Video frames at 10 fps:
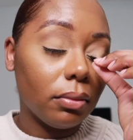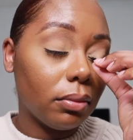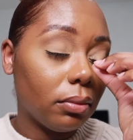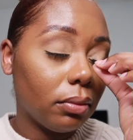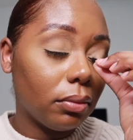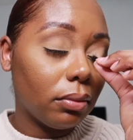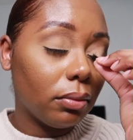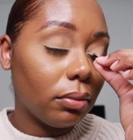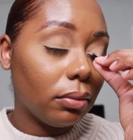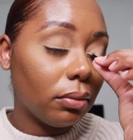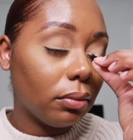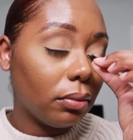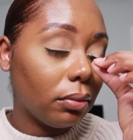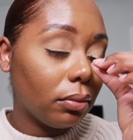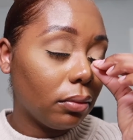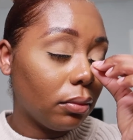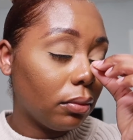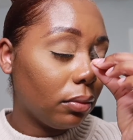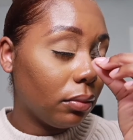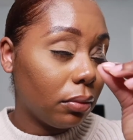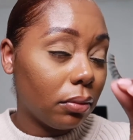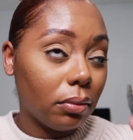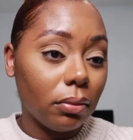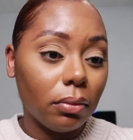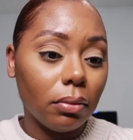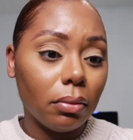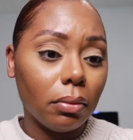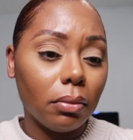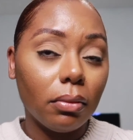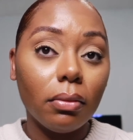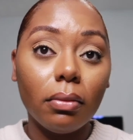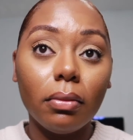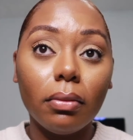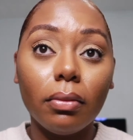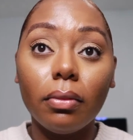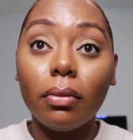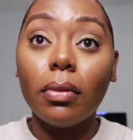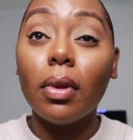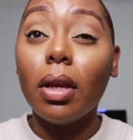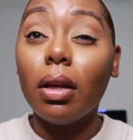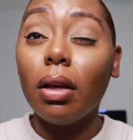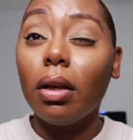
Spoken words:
(no one is talking)